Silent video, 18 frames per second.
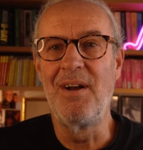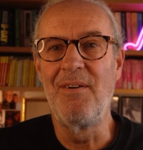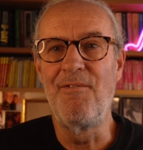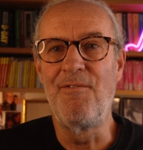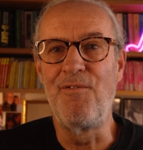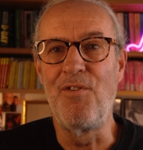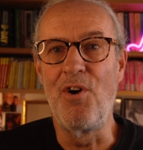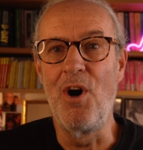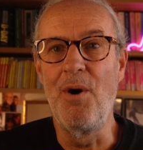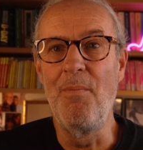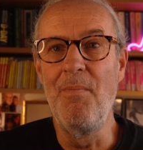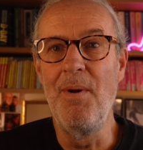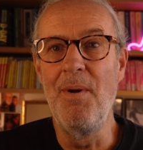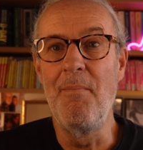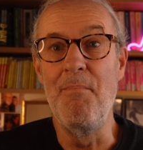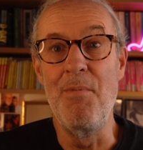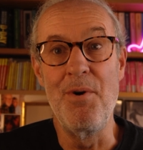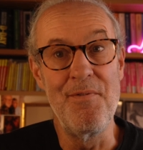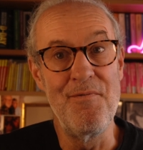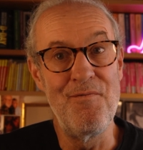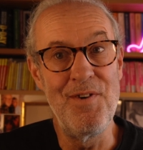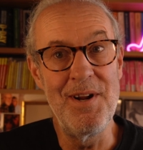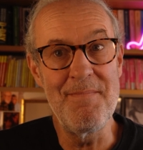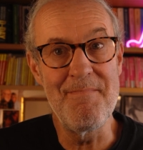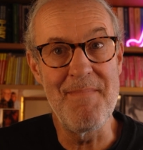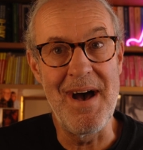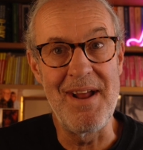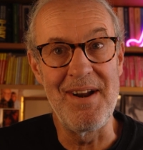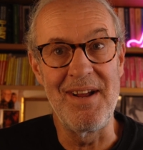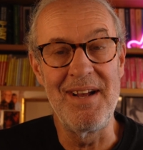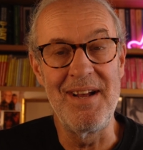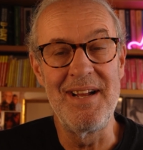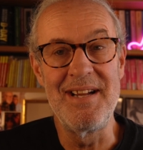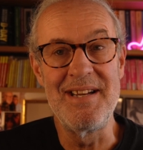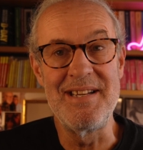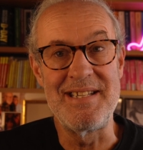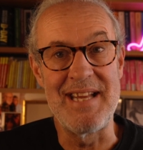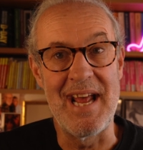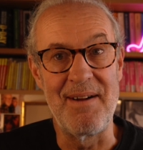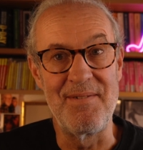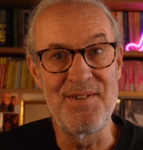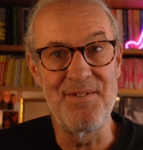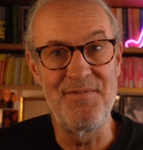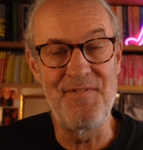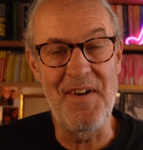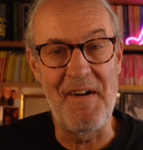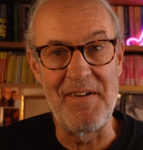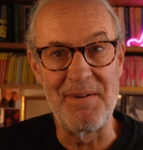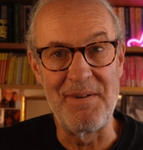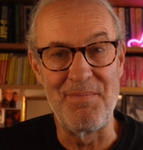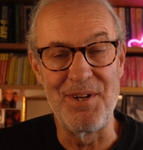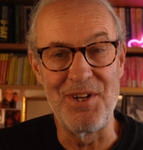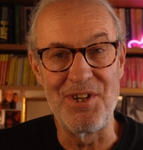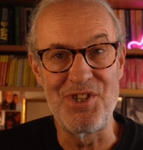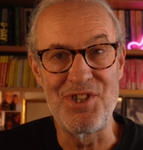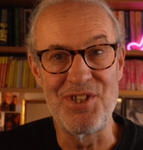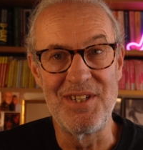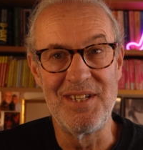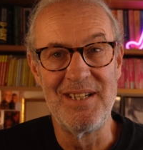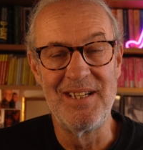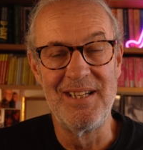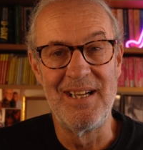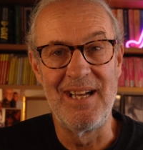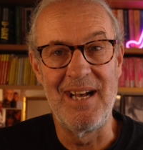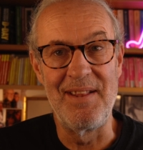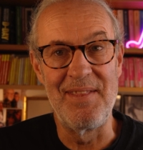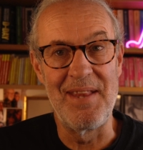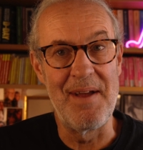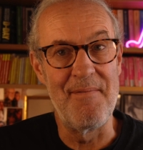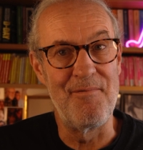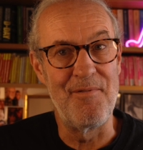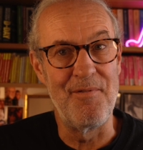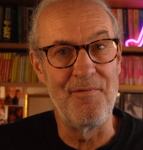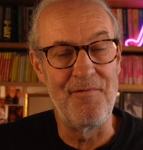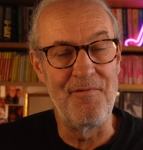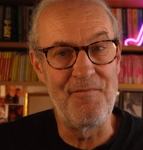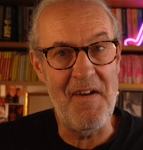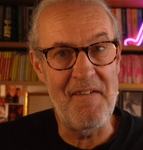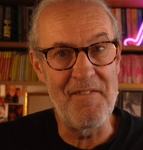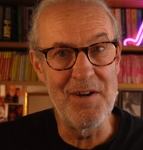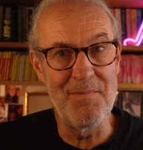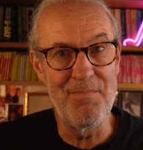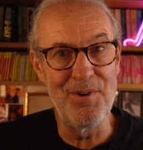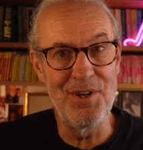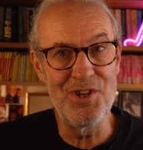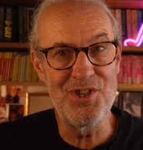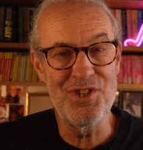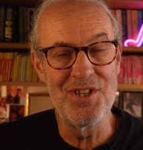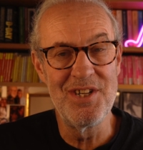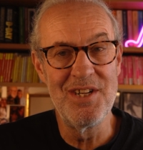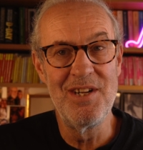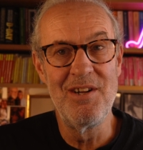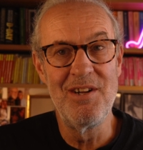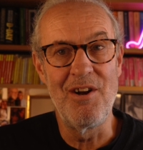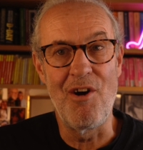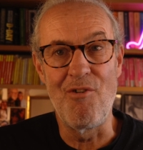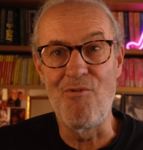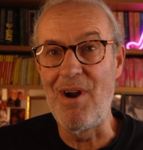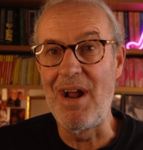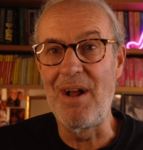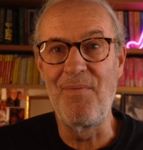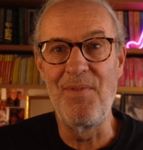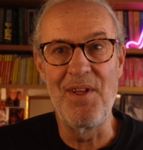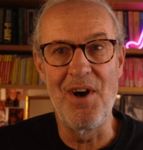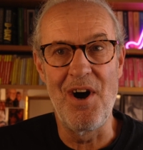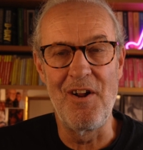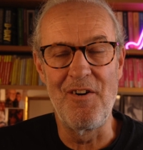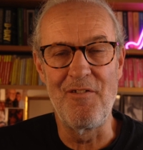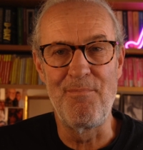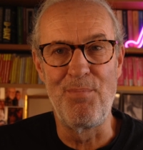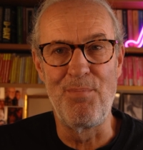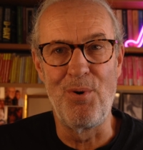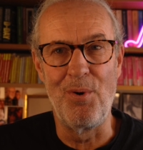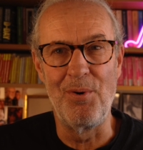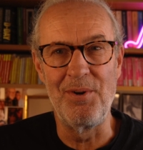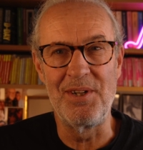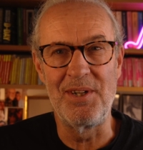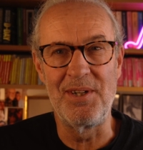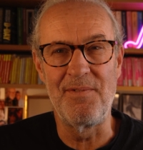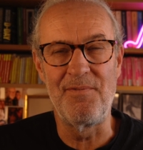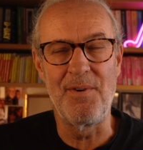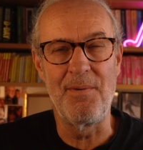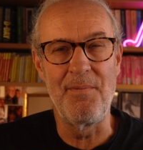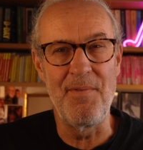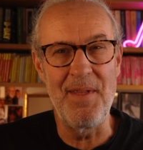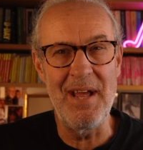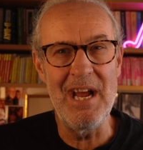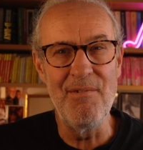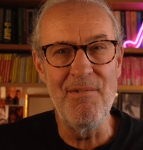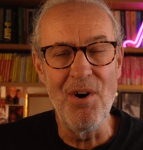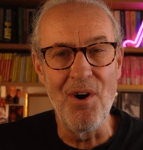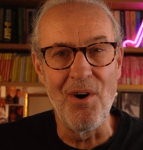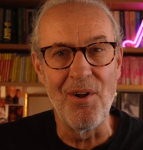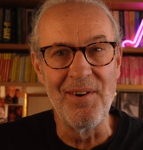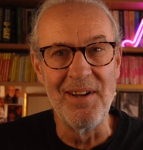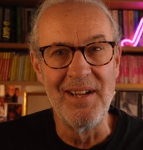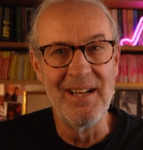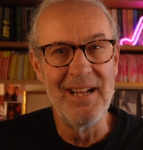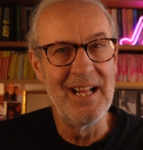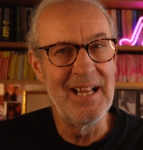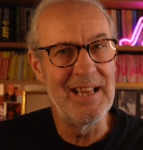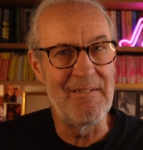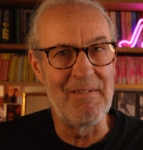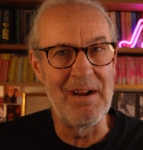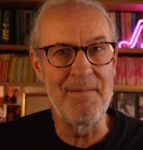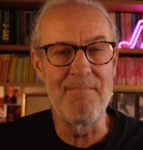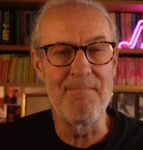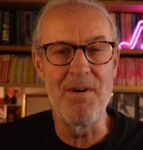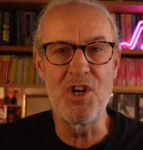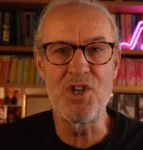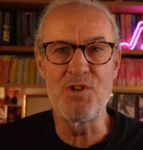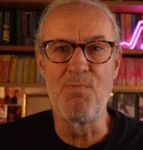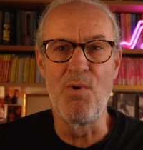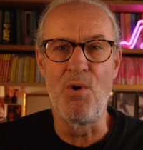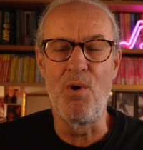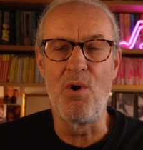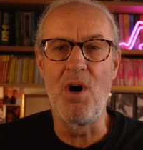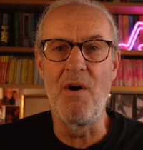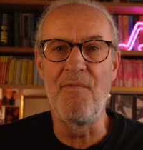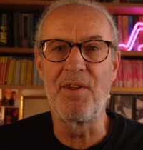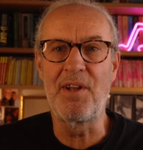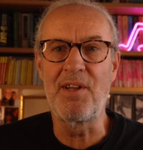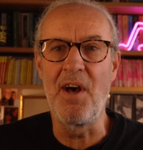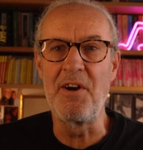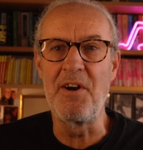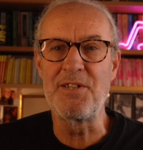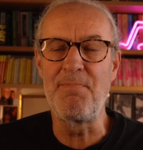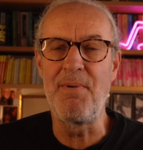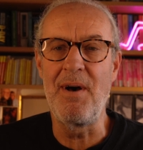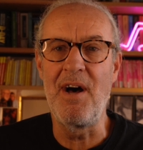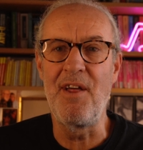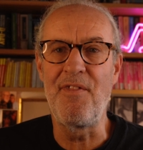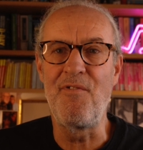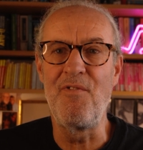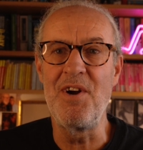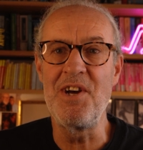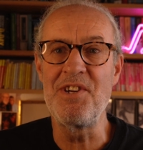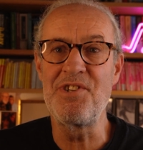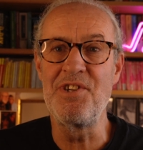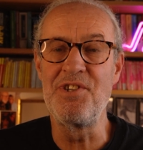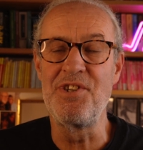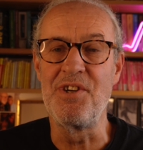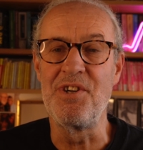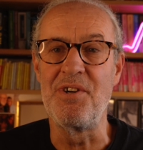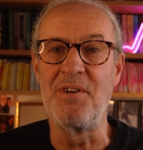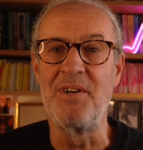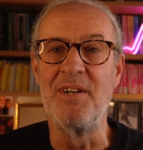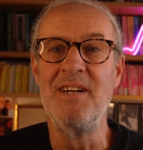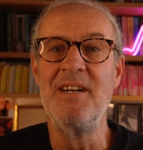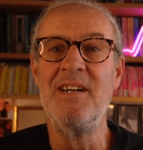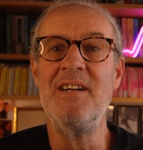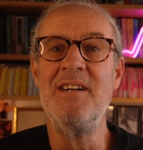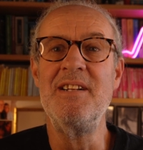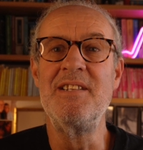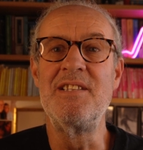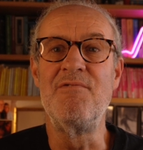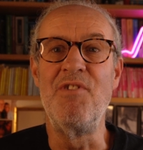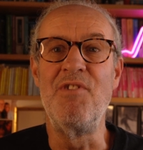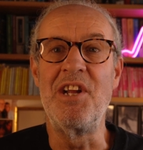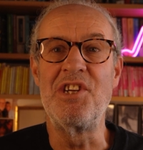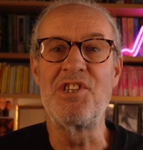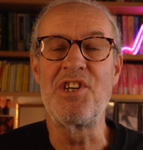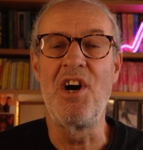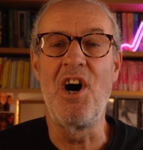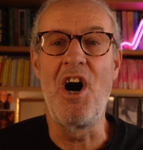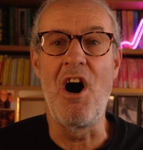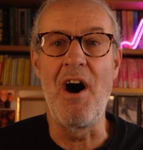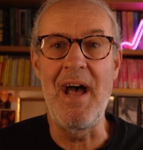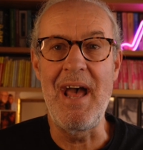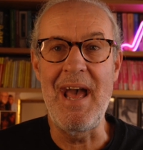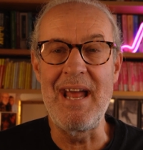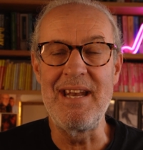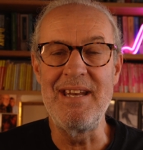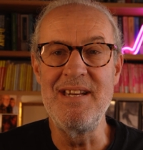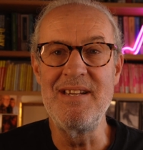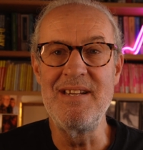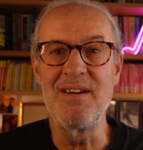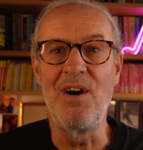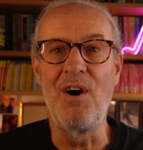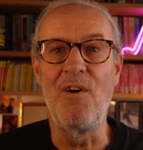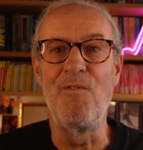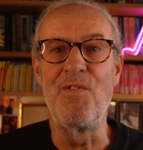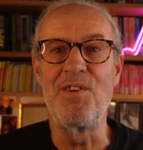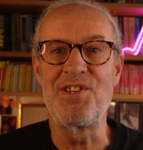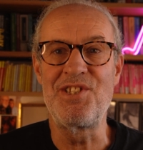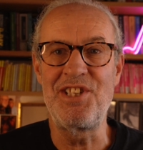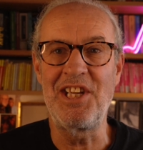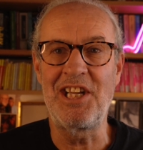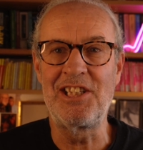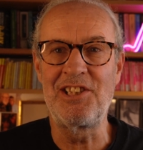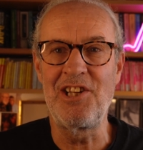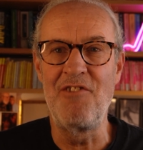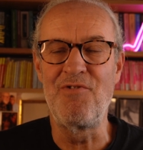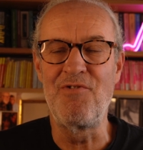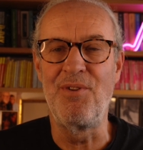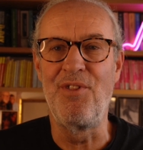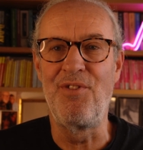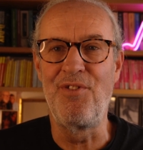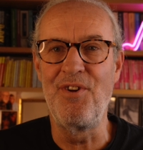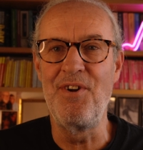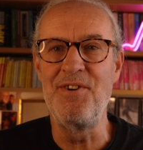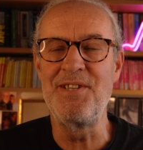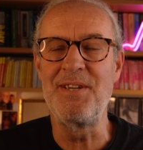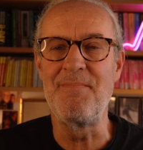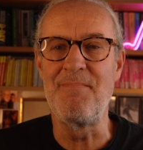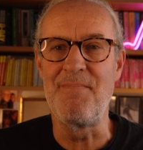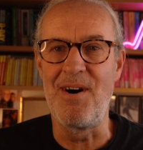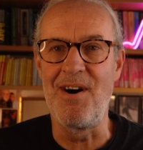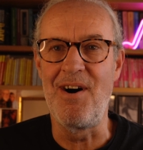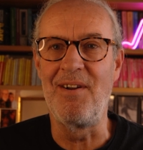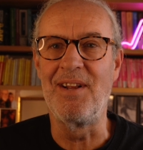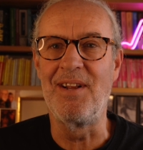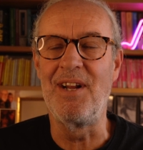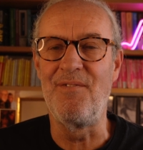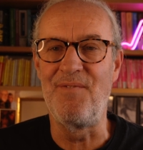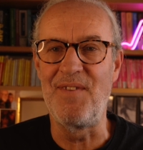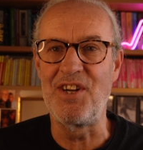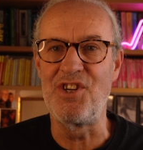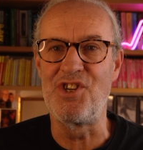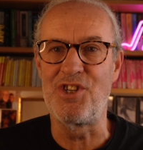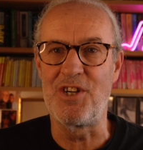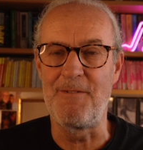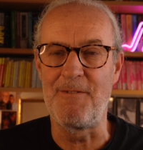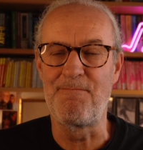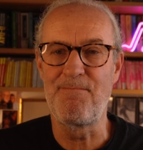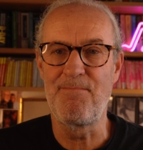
from Moonfleet Manor down to Ferrybridge, and then from Ferrybridge around the Isle of Portland, and from there on there ain't much more of the coast path for us to do to reach our end of the 630-mile adventure.